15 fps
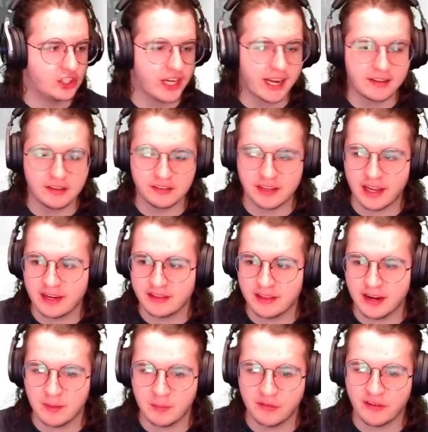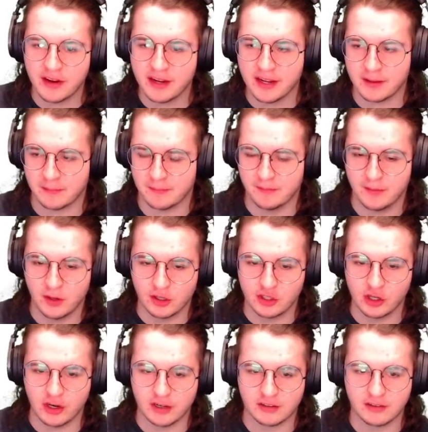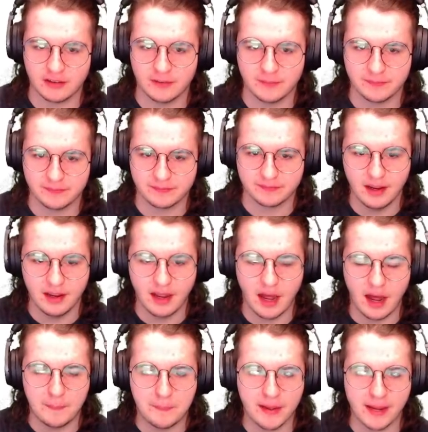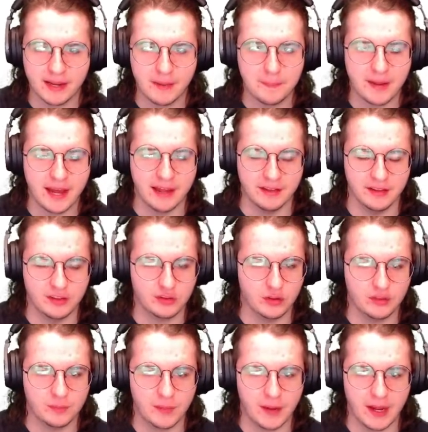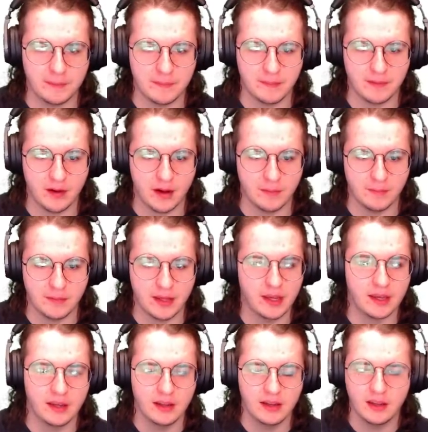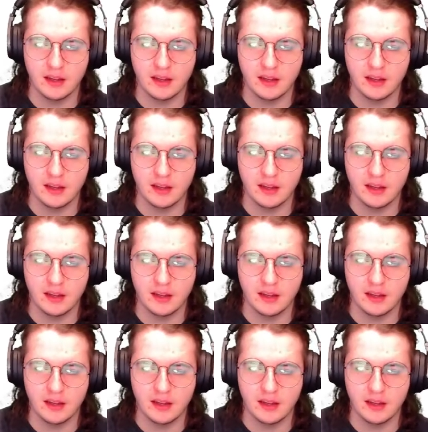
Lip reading: Chat decided that I'm funny. Good choice. Pick a pet. This one's on me.